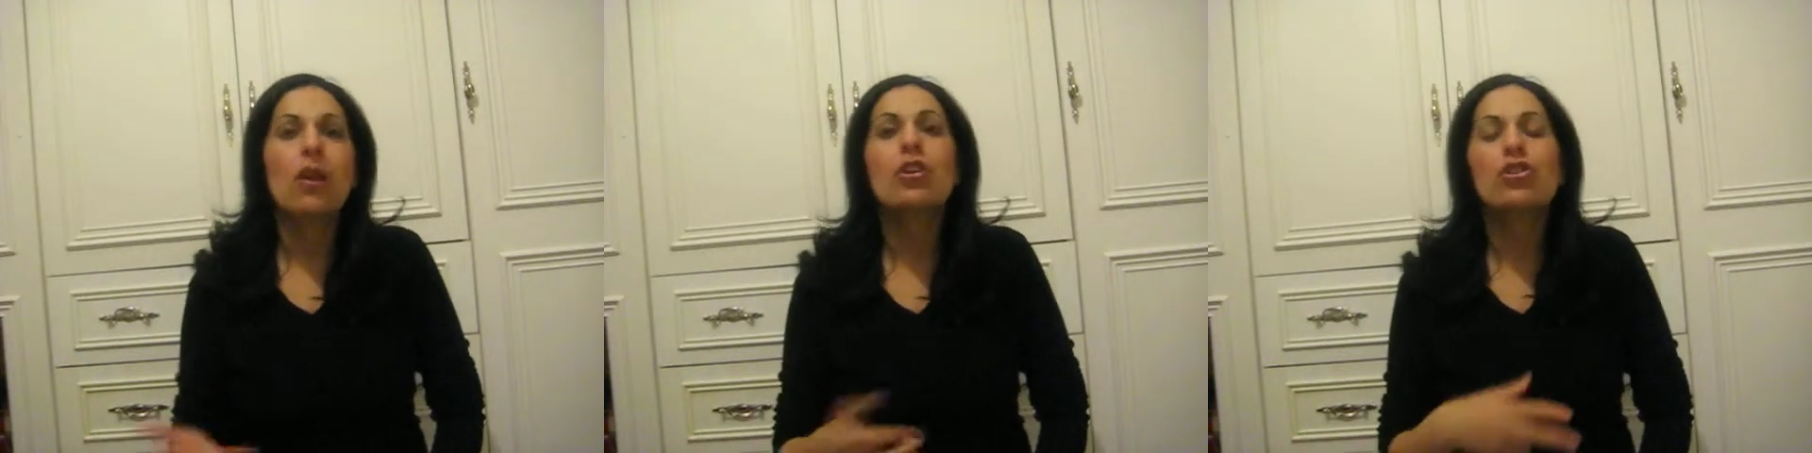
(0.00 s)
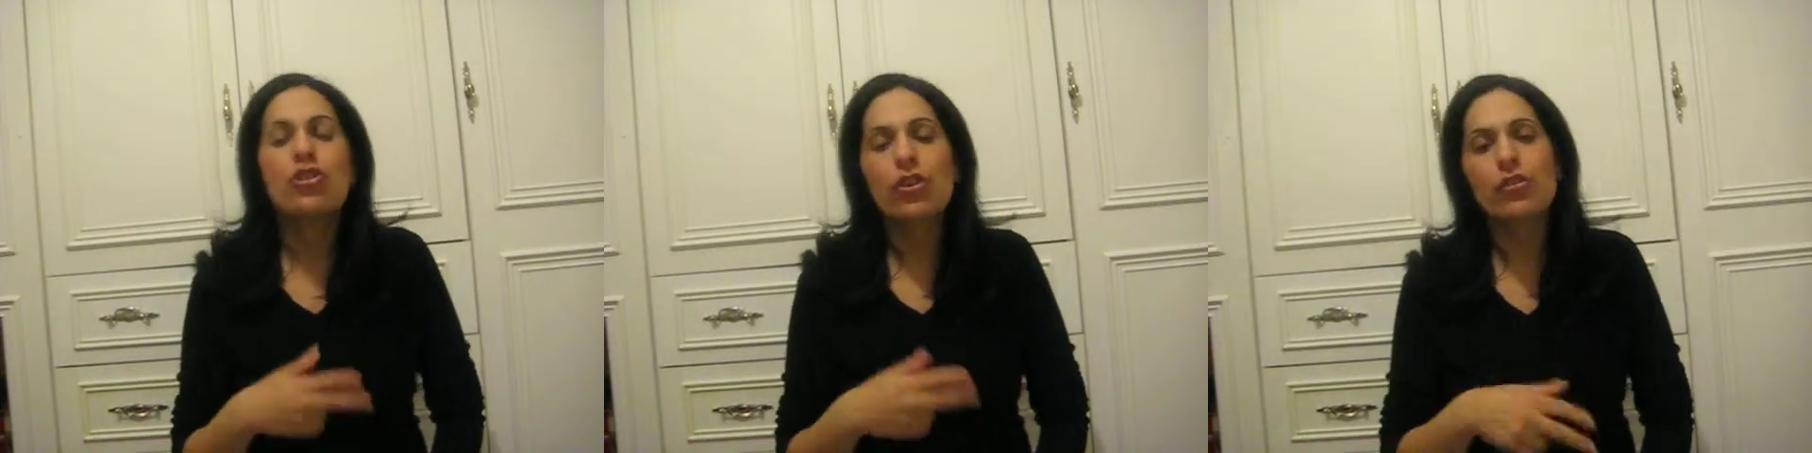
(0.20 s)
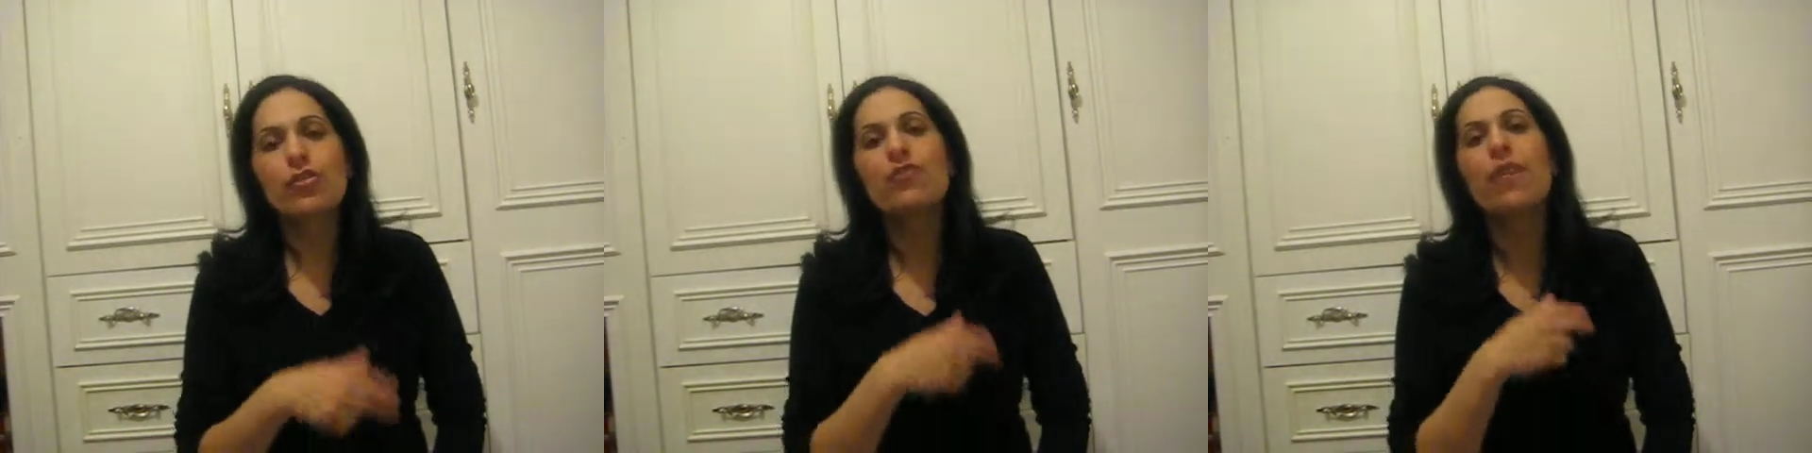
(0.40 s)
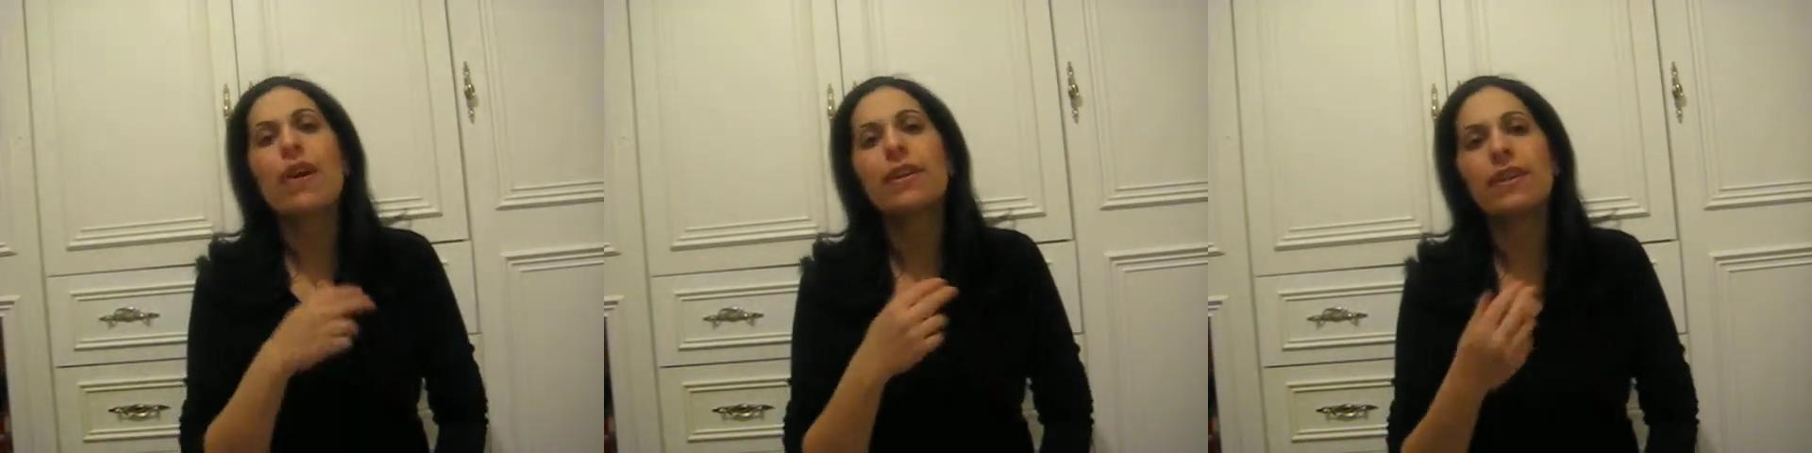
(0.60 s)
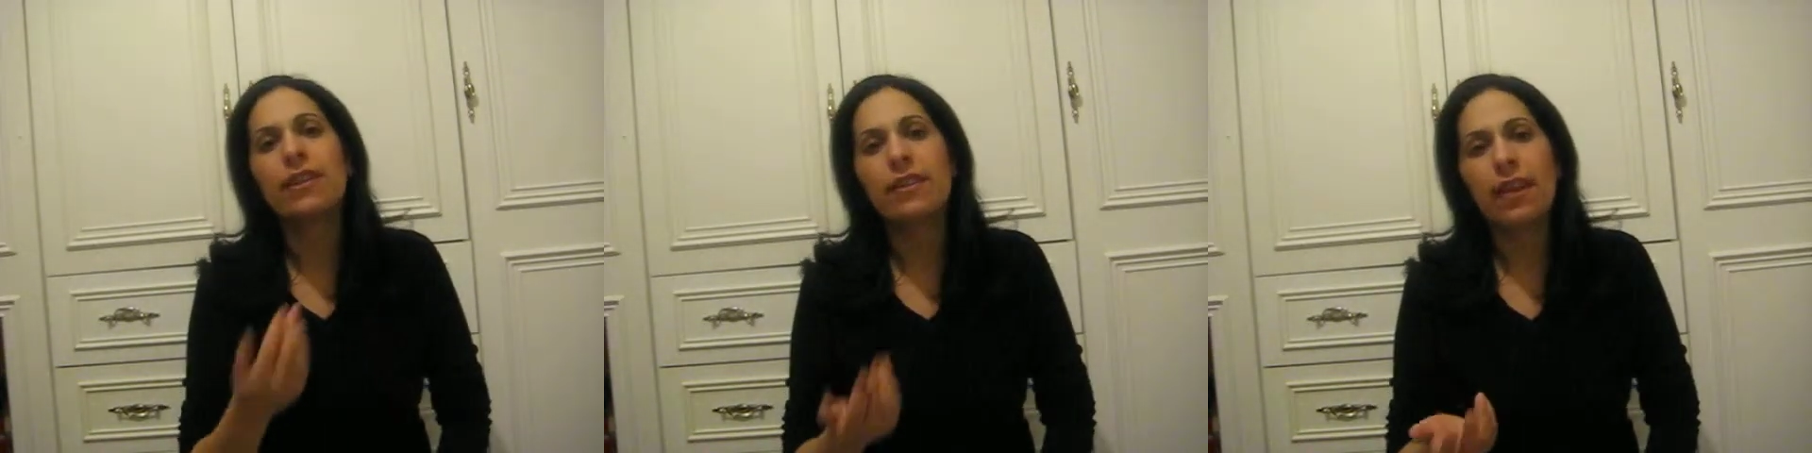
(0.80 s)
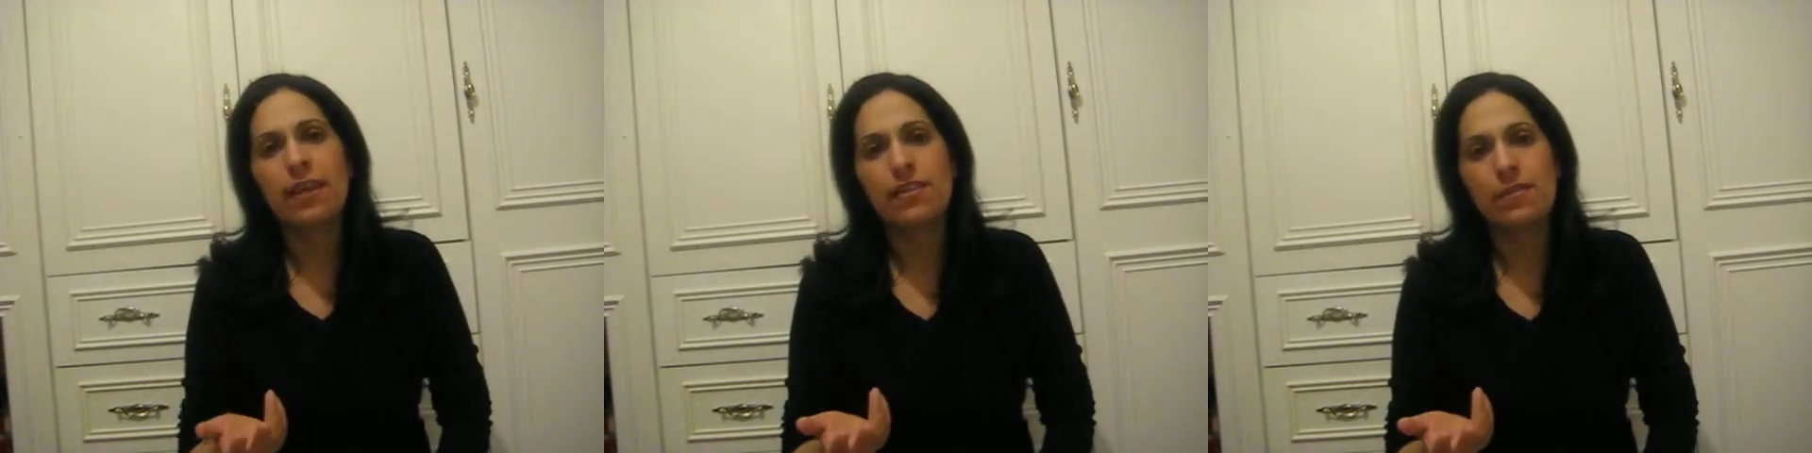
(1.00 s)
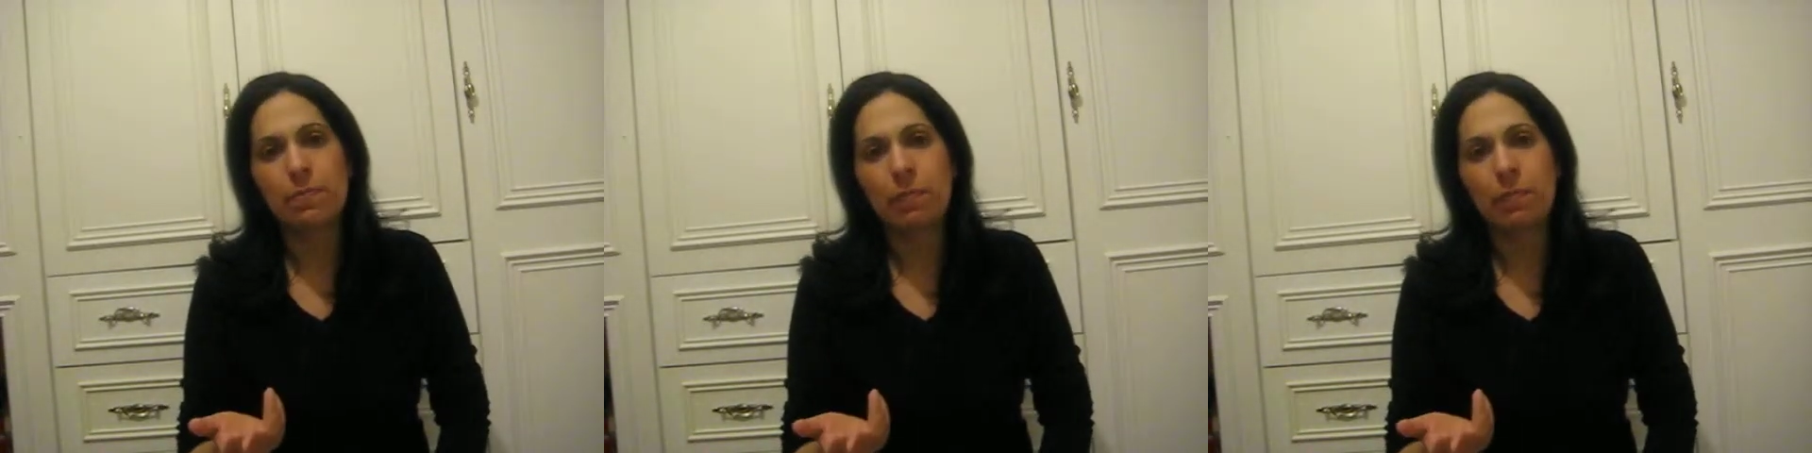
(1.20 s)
just write it as